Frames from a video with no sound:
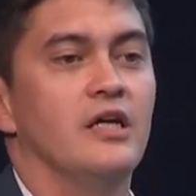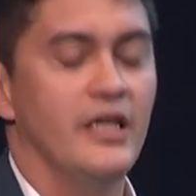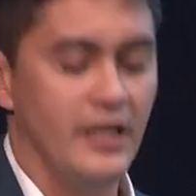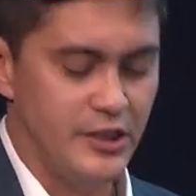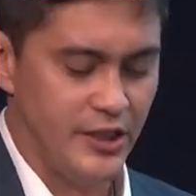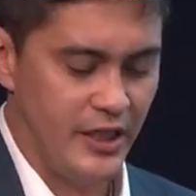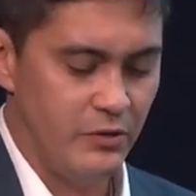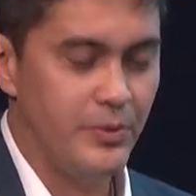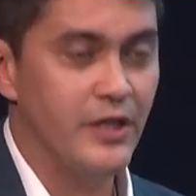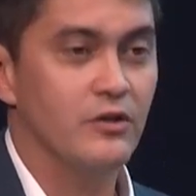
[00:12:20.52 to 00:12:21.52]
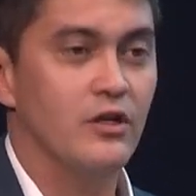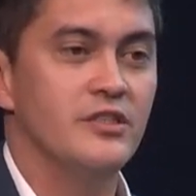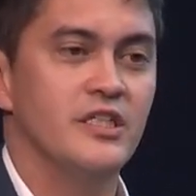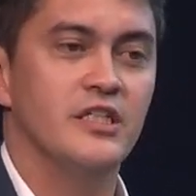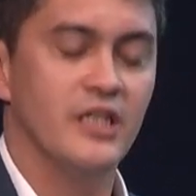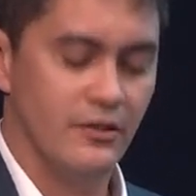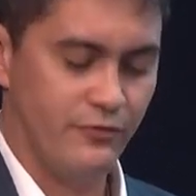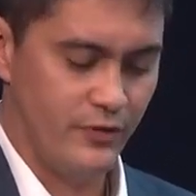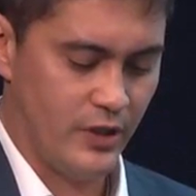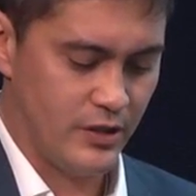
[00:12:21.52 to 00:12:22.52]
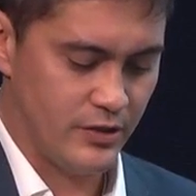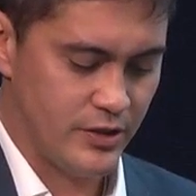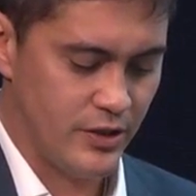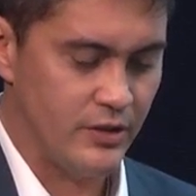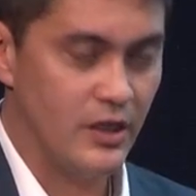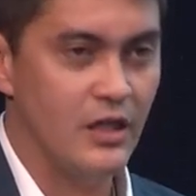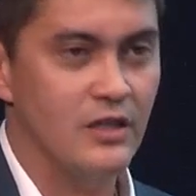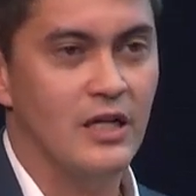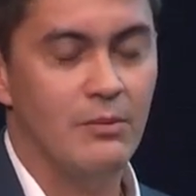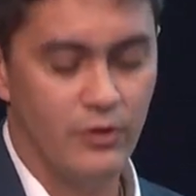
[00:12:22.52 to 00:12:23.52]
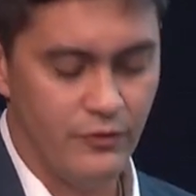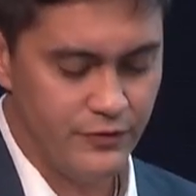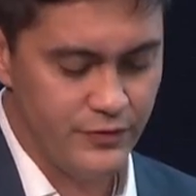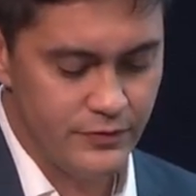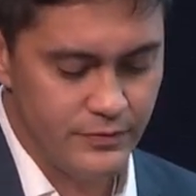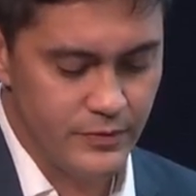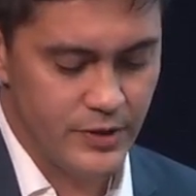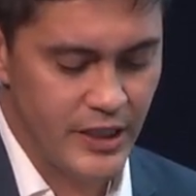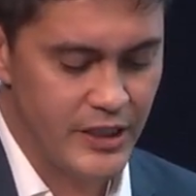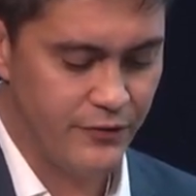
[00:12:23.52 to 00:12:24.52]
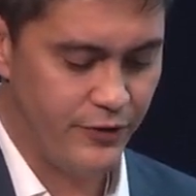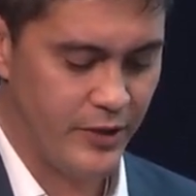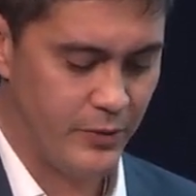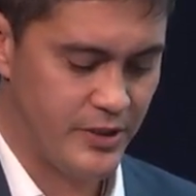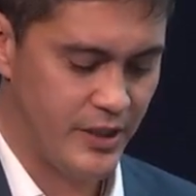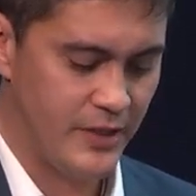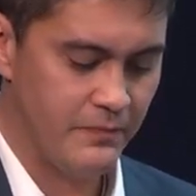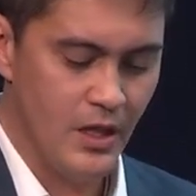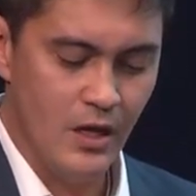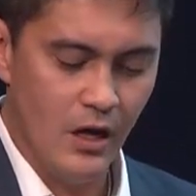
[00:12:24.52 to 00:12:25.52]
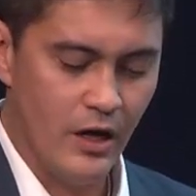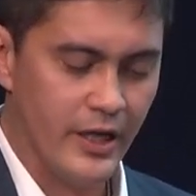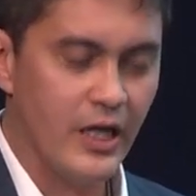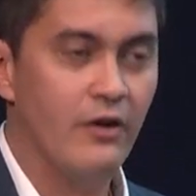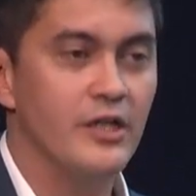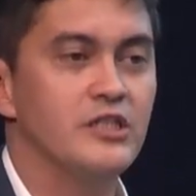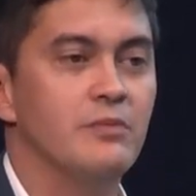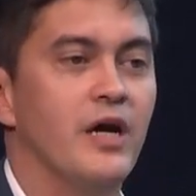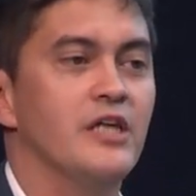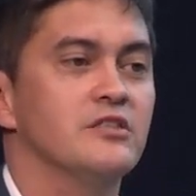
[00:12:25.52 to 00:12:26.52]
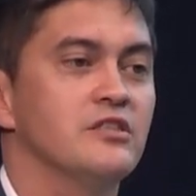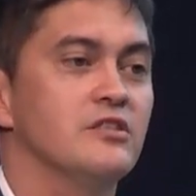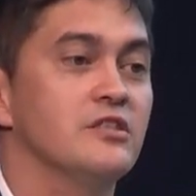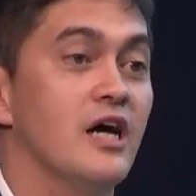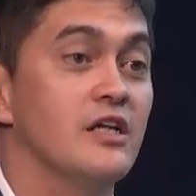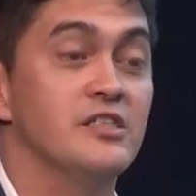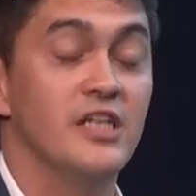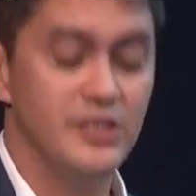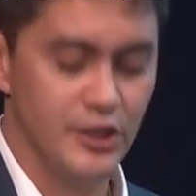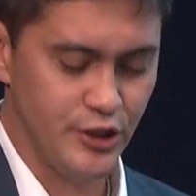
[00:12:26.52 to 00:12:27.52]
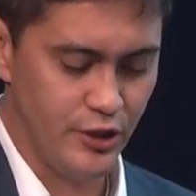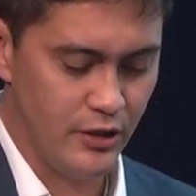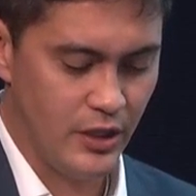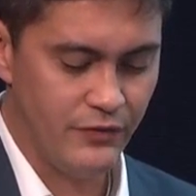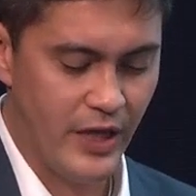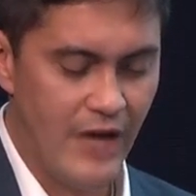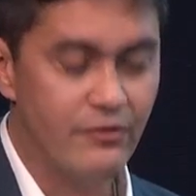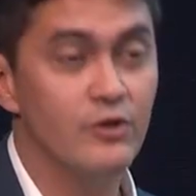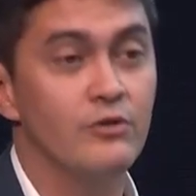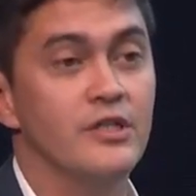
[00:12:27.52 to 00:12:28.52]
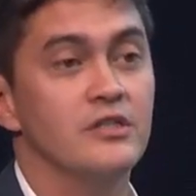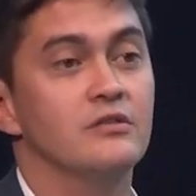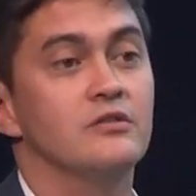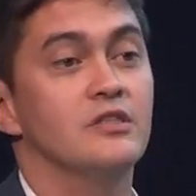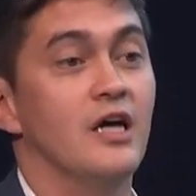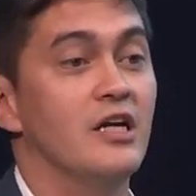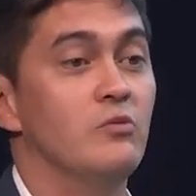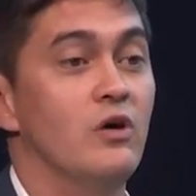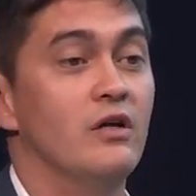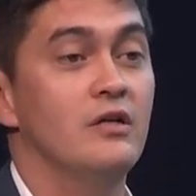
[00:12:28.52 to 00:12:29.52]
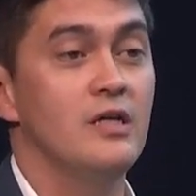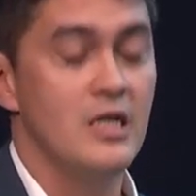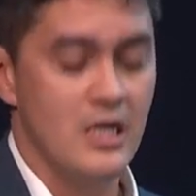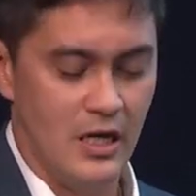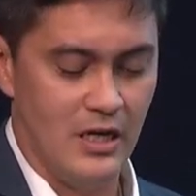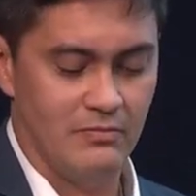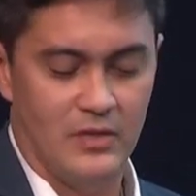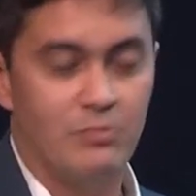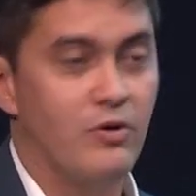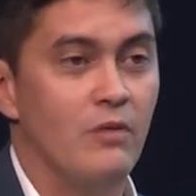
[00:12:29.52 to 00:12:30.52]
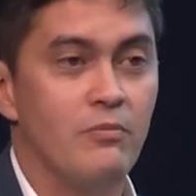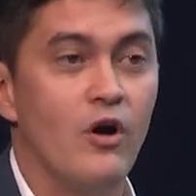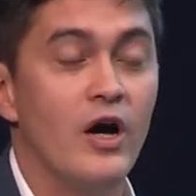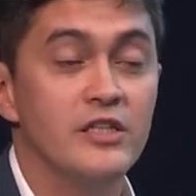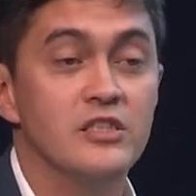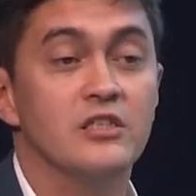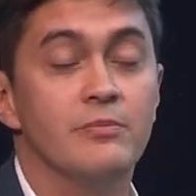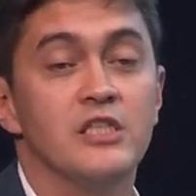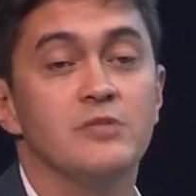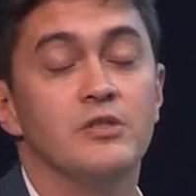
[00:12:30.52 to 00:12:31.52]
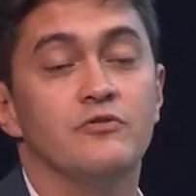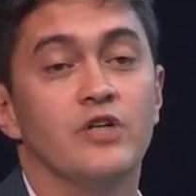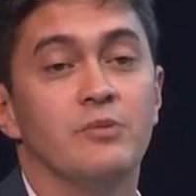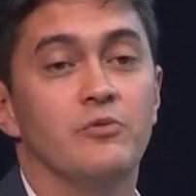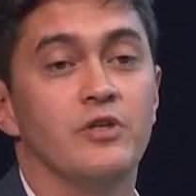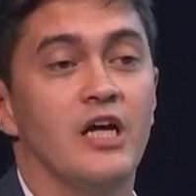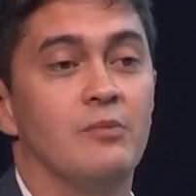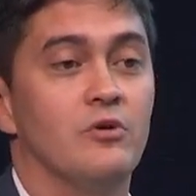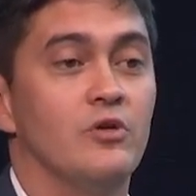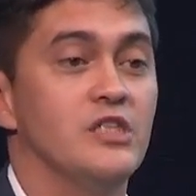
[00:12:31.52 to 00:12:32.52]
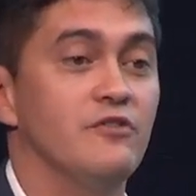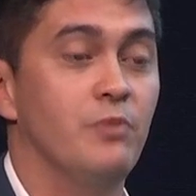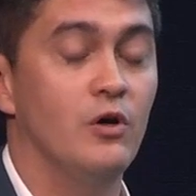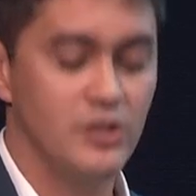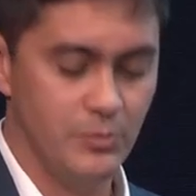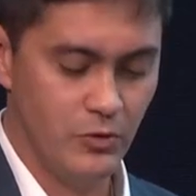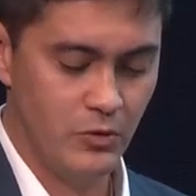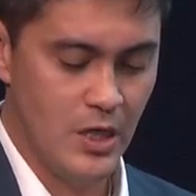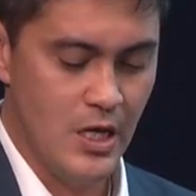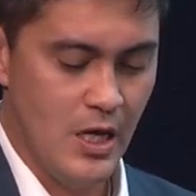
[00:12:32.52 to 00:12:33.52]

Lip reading: EEG would be a good idea to get a number of seizure frequency. I encourage the patients to start a seizure journal if they haven't already started one, prior to commencement of treatment with cannabinoids if possible,